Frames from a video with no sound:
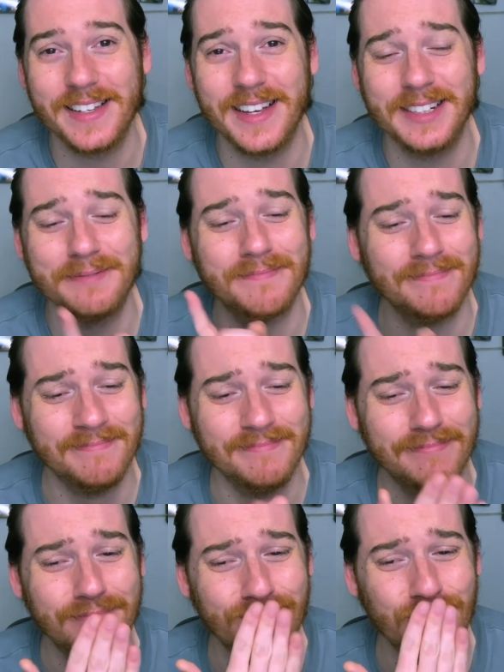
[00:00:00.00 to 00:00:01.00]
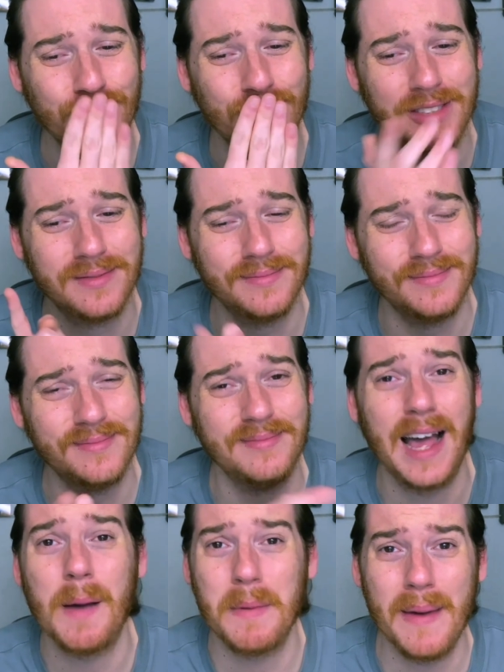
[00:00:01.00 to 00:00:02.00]
it.
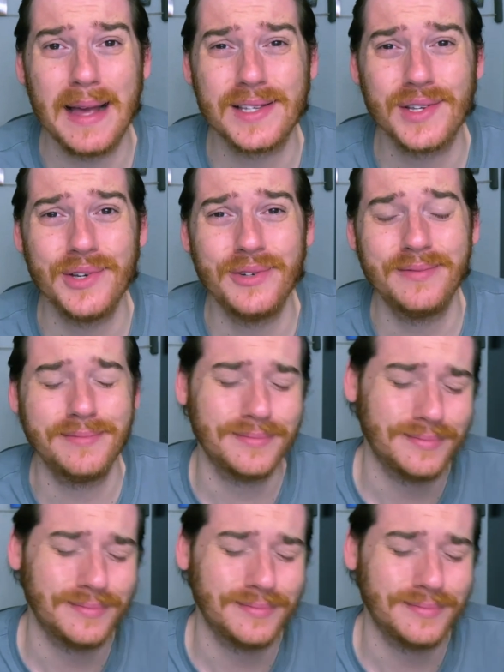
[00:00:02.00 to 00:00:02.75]
I'll be back soon.